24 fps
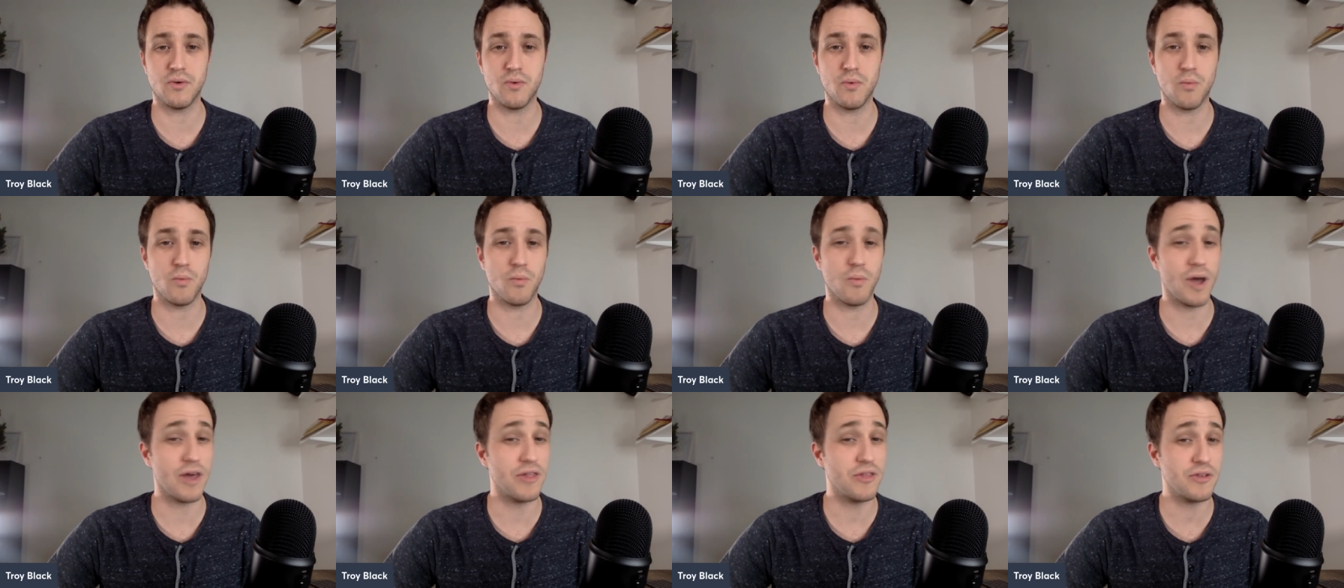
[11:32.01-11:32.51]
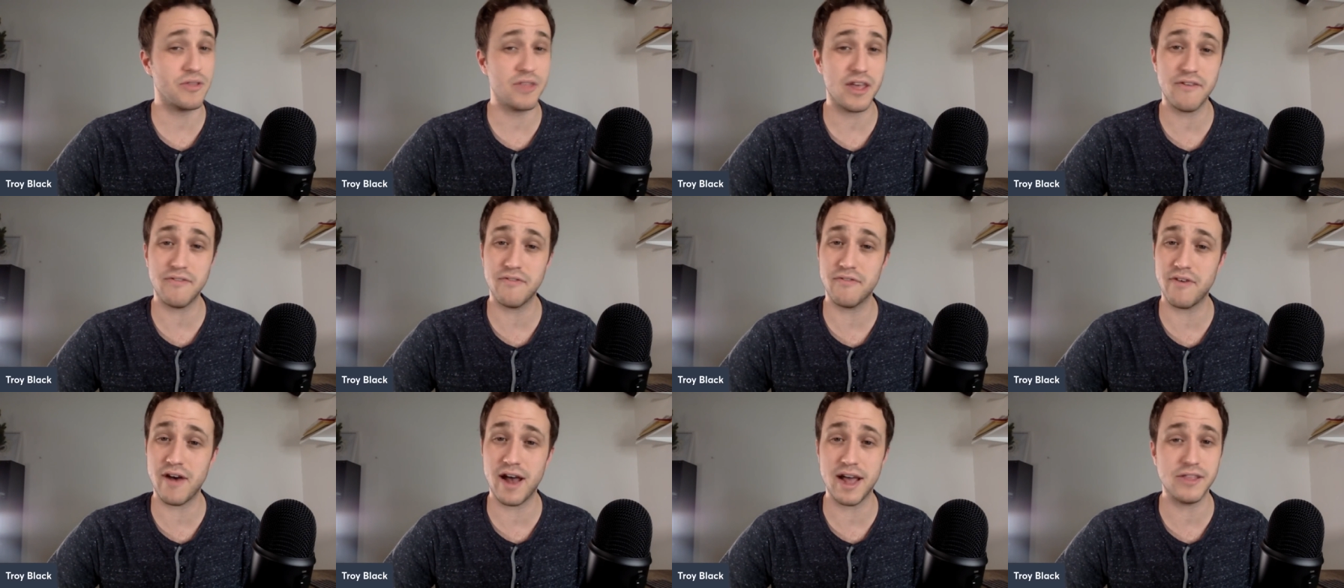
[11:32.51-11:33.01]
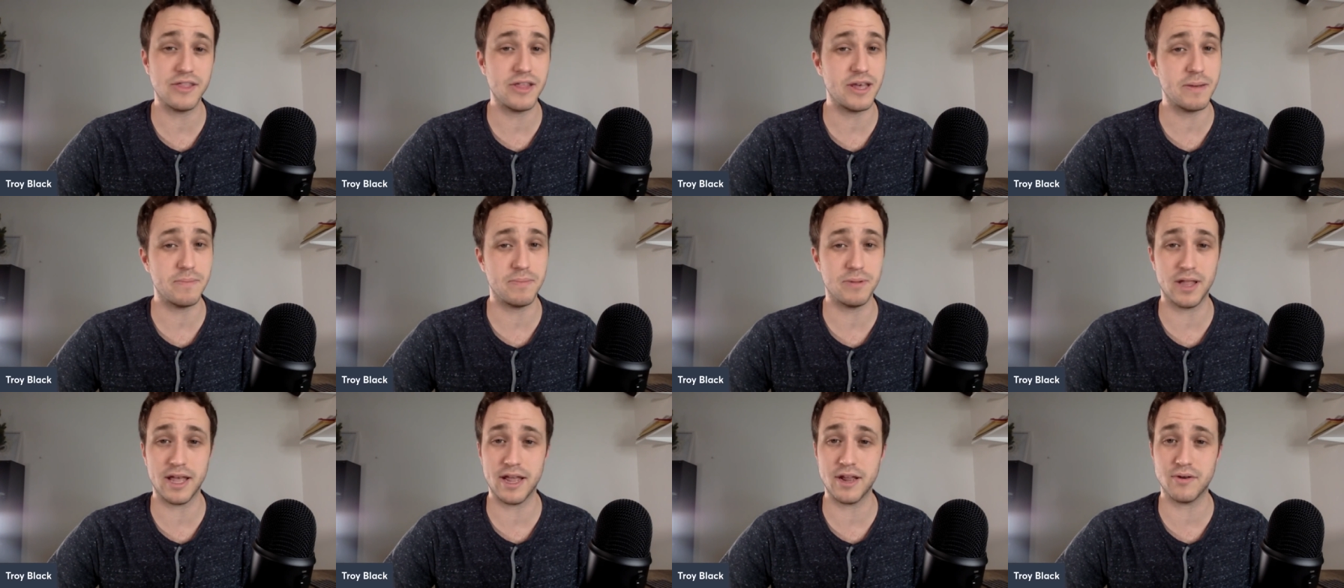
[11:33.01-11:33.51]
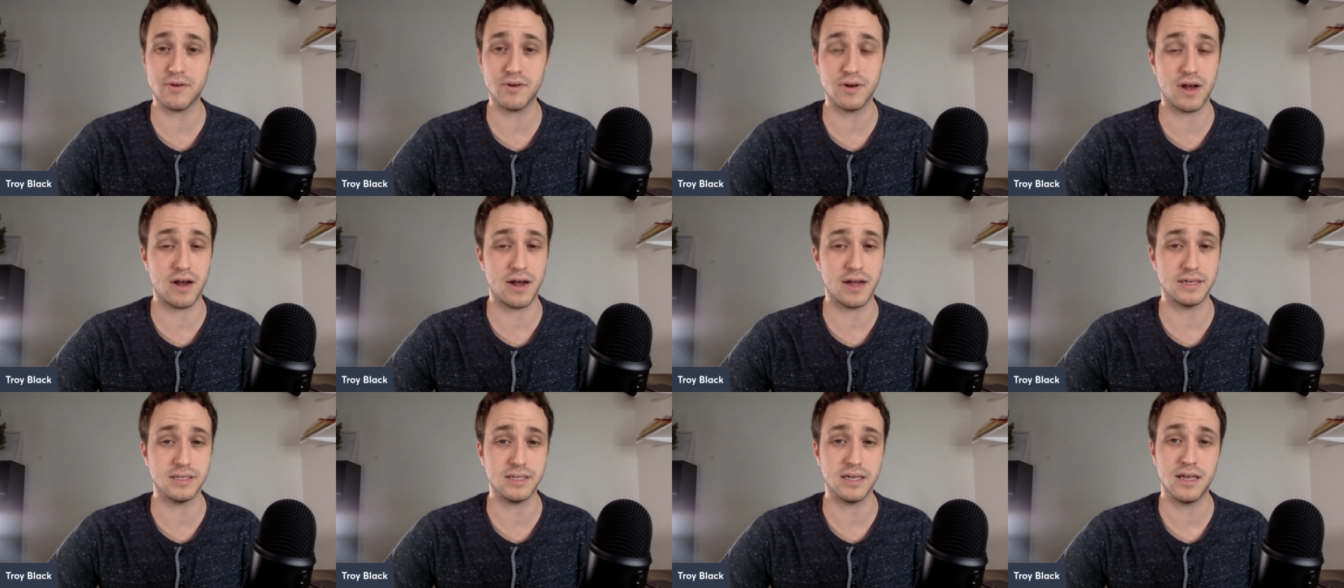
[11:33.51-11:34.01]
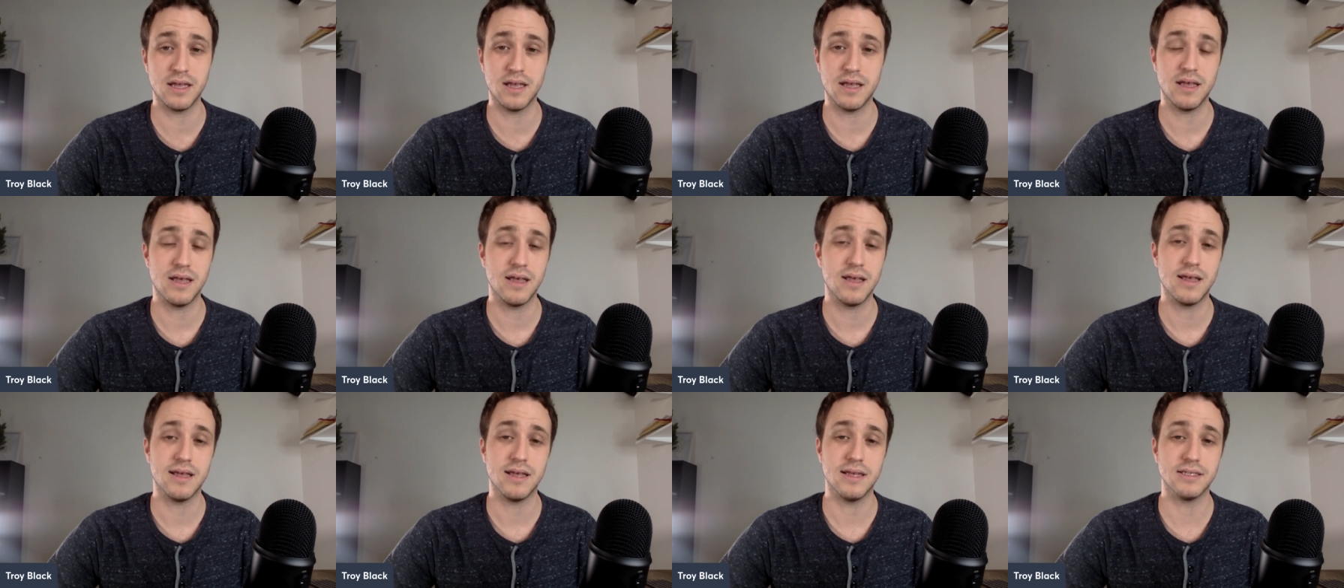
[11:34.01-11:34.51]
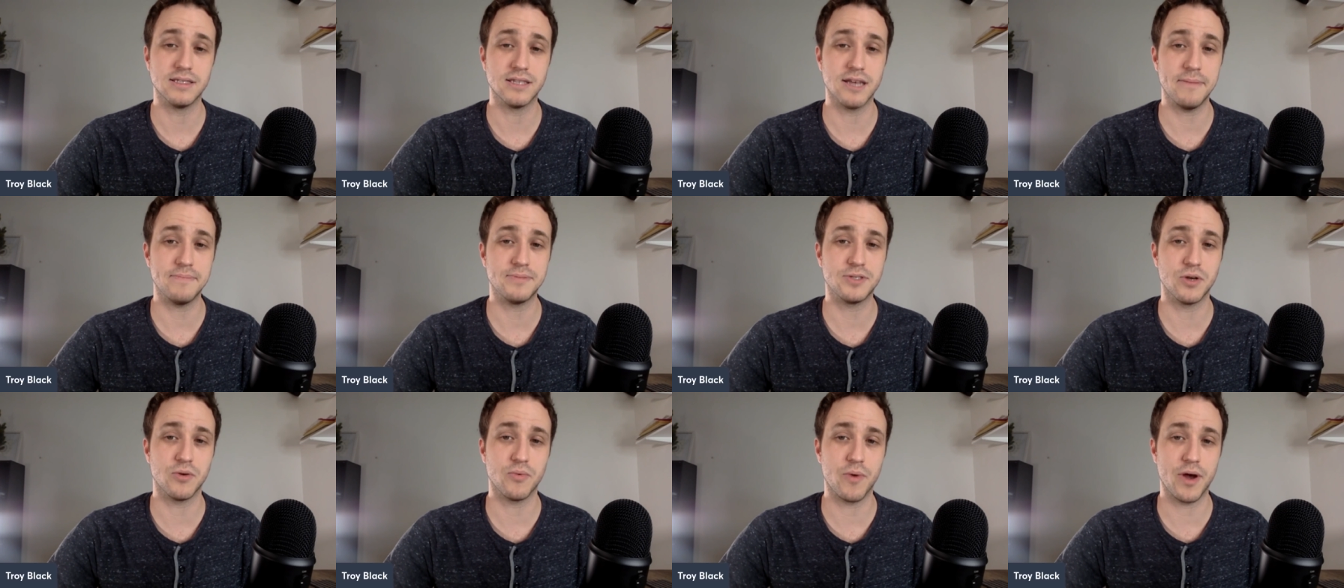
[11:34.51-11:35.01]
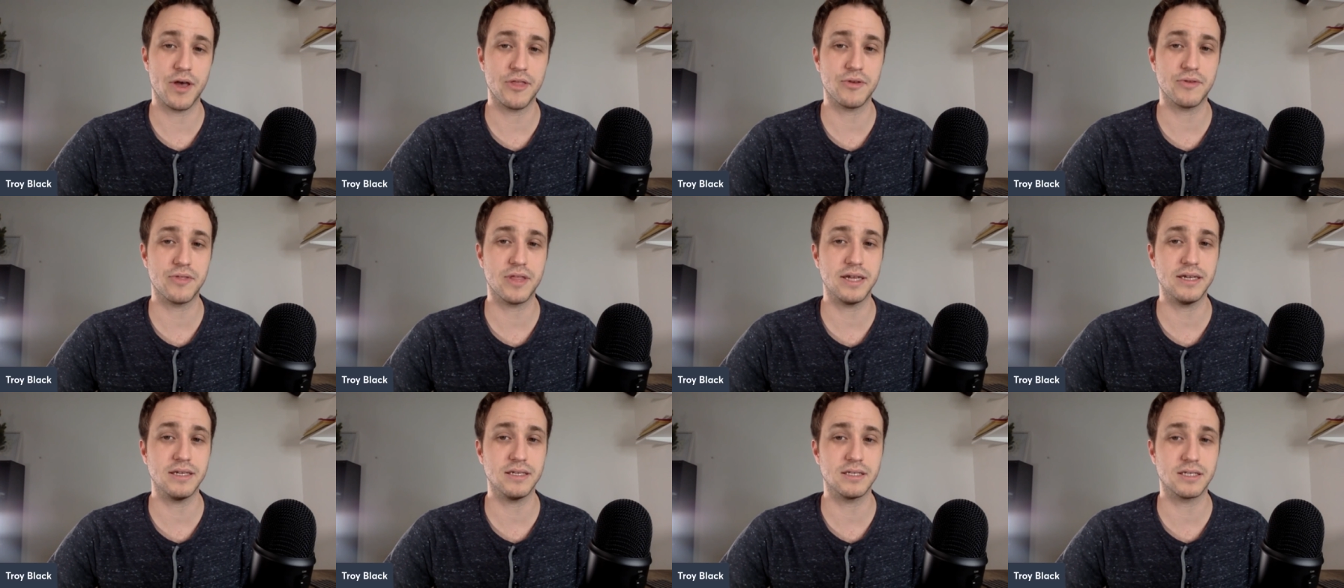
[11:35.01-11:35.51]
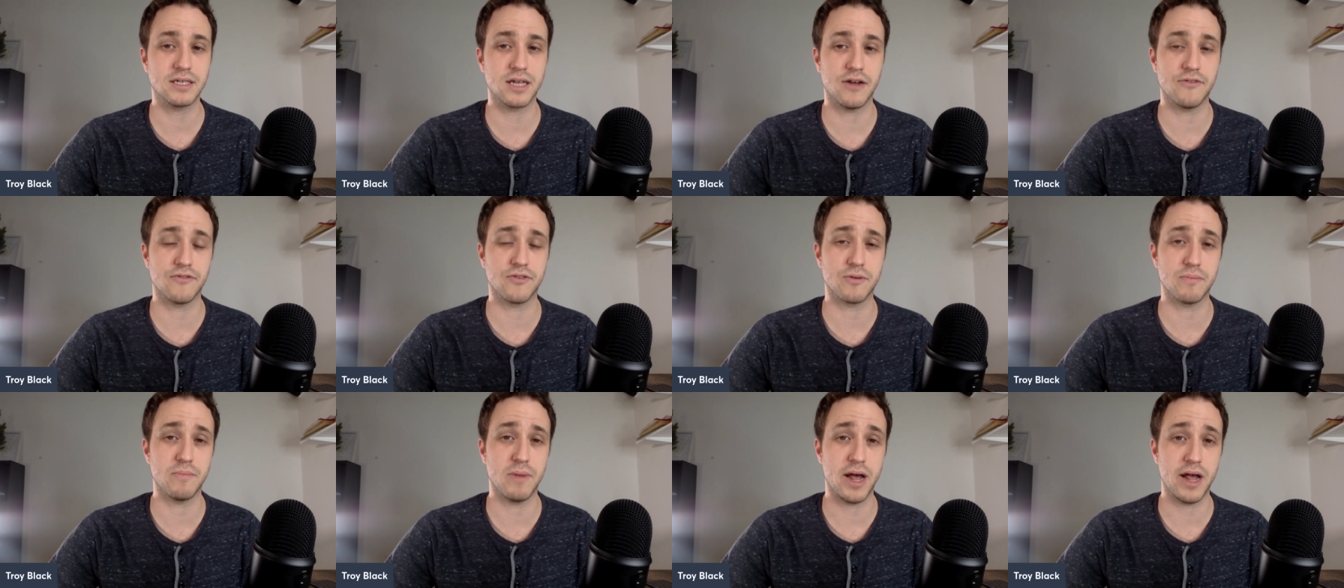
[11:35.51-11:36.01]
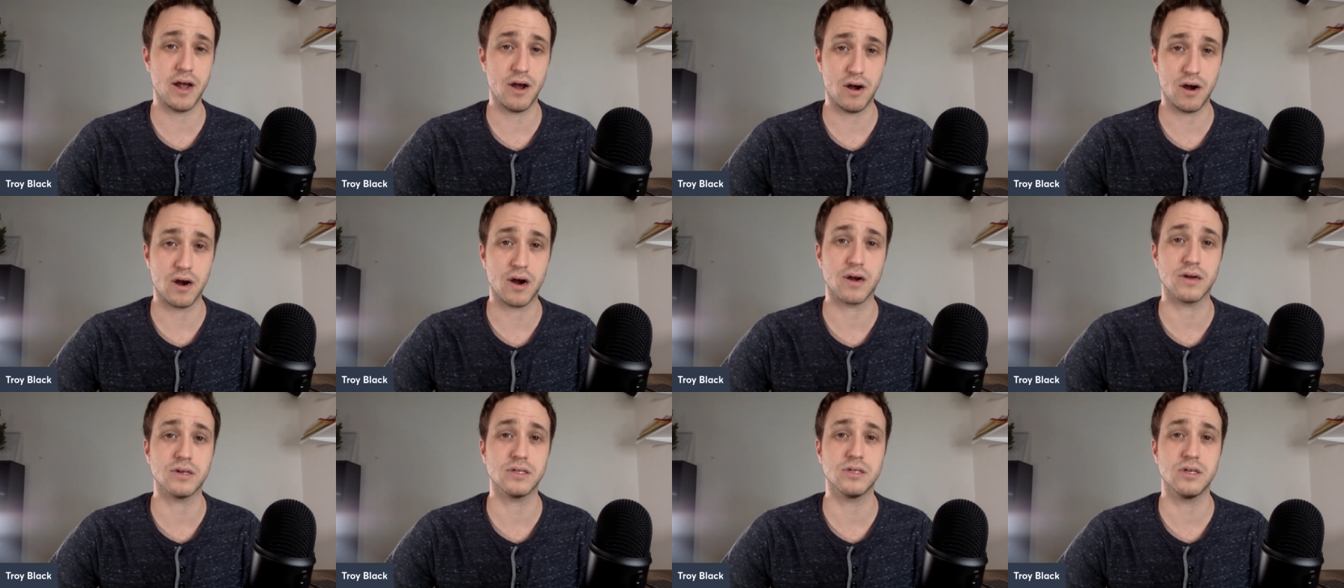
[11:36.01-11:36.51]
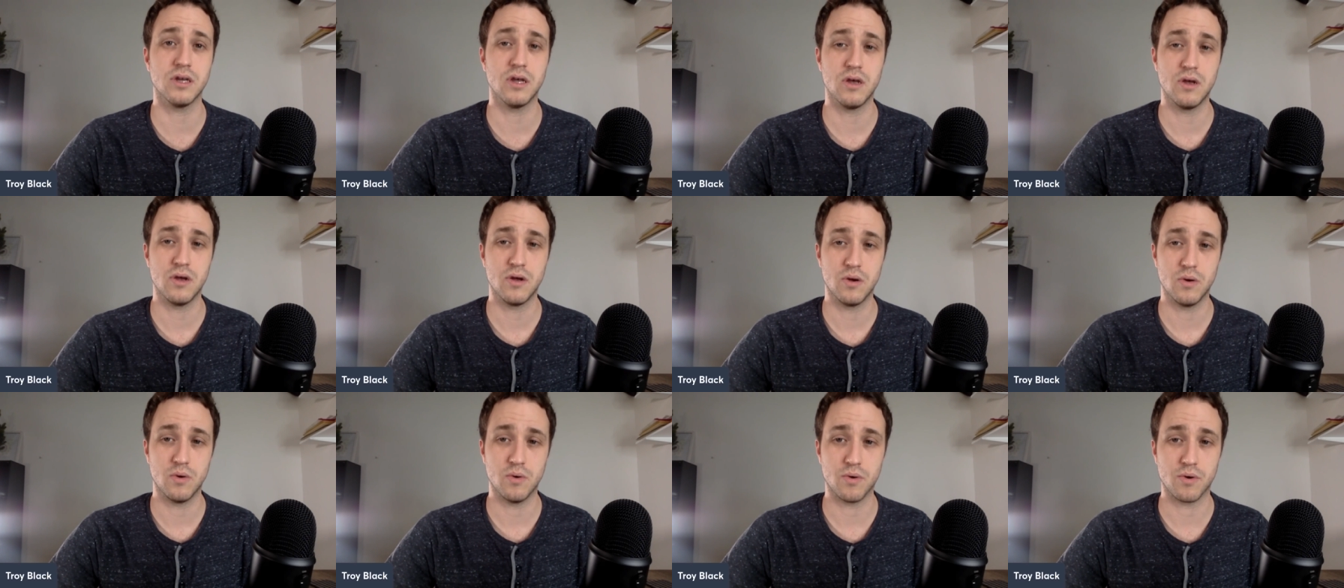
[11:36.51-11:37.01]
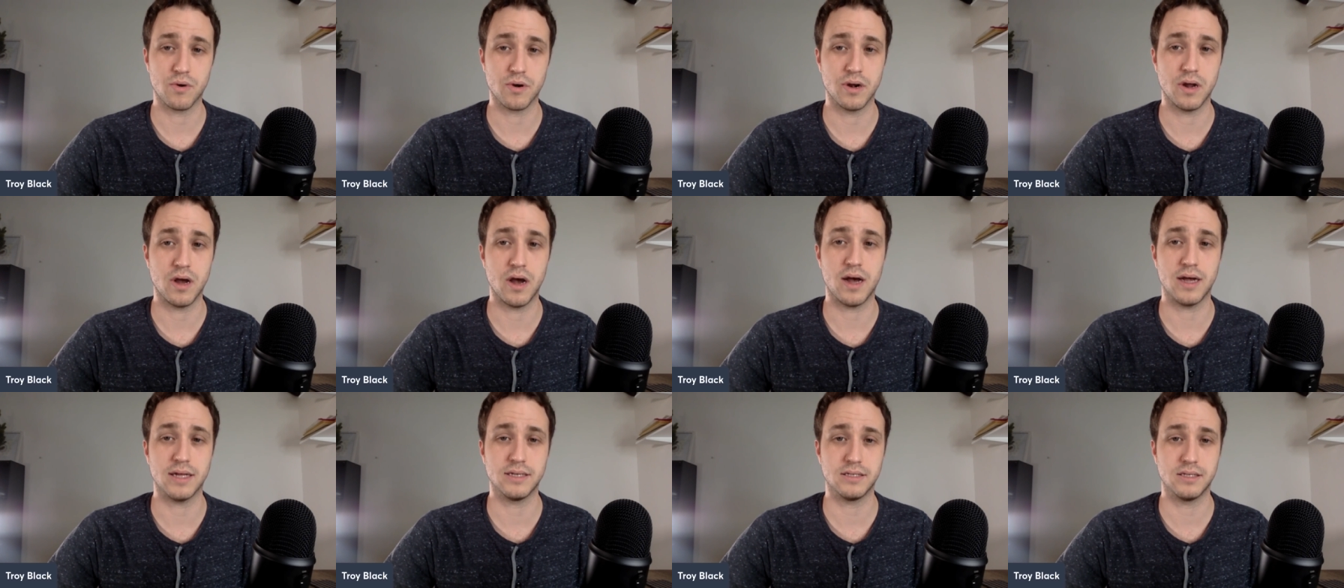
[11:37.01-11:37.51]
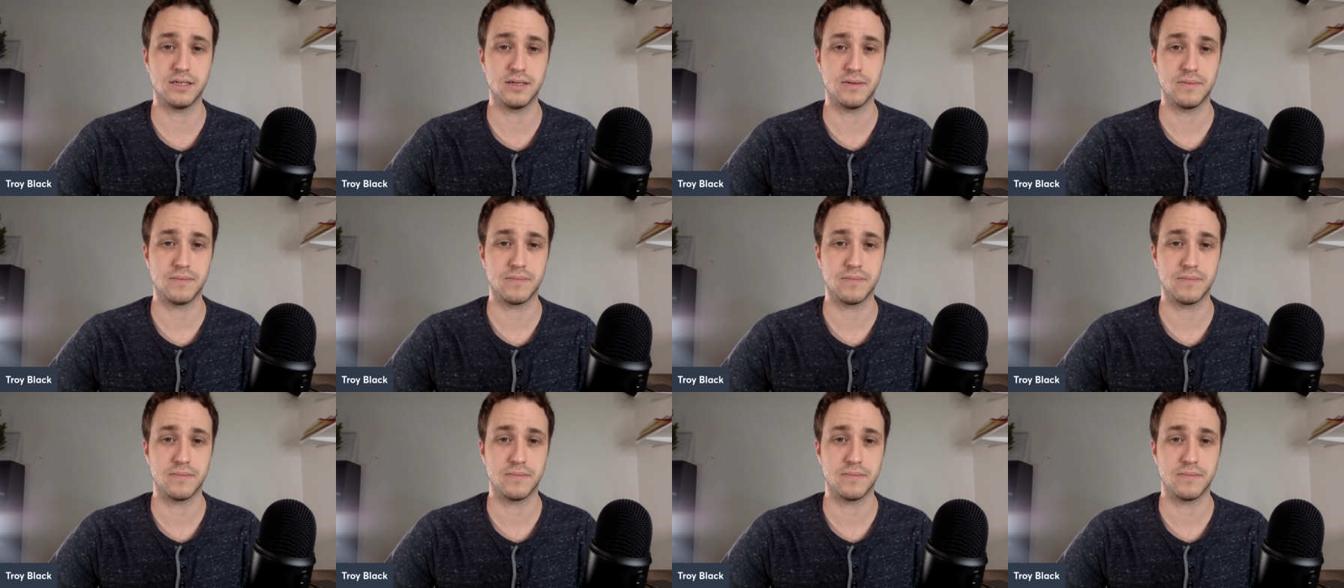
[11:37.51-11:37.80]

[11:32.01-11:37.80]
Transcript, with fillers: Whether they find that plan or not is up to whether they discover my heart or not.